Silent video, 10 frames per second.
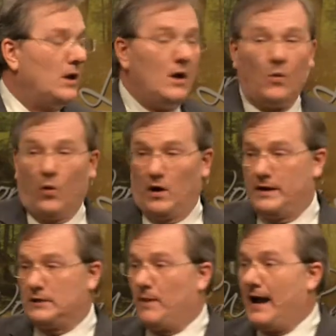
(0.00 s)
One
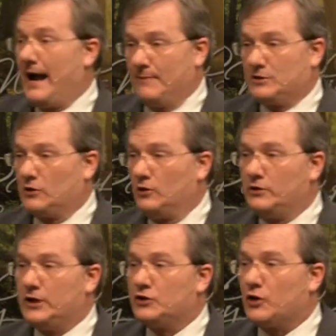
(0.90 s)
is by
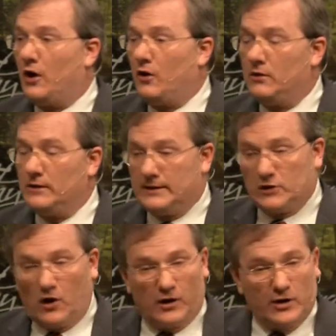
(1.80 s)
absolute control. It's
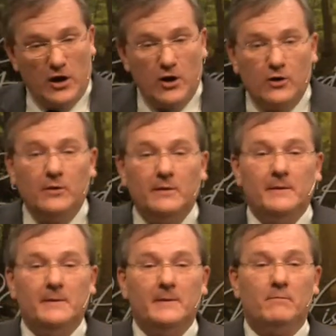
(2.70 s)
hard to
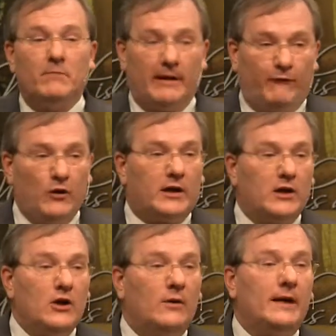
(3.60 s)
do, but if you
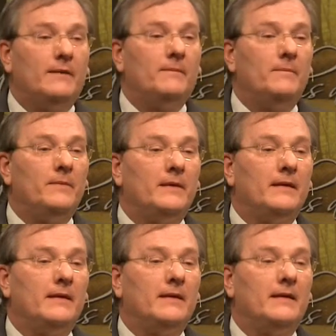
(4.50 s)
can do it.
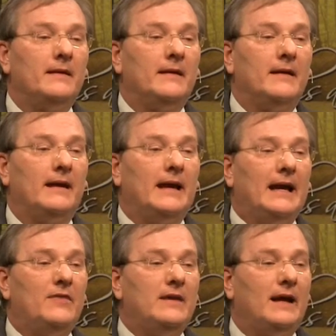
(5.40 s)

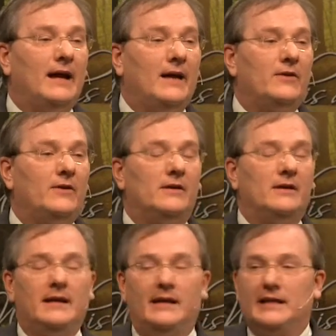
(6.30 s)
And the other
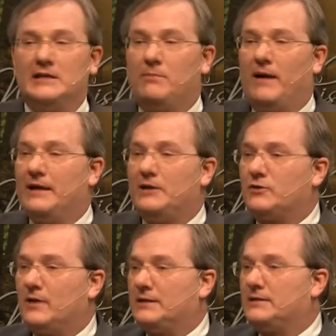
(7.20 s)
is by
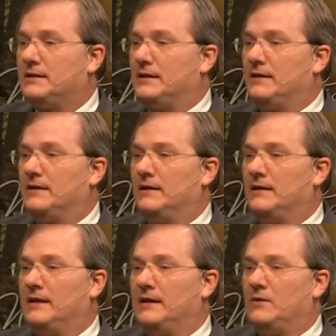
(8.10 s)
trusting
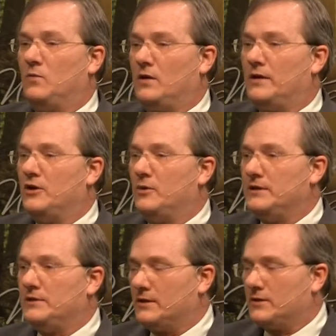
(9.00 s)
in one who
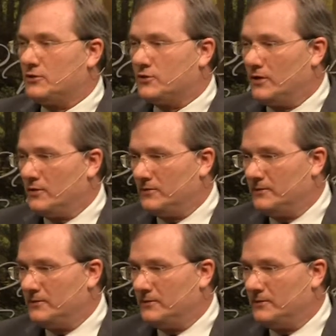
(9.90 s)
is in control.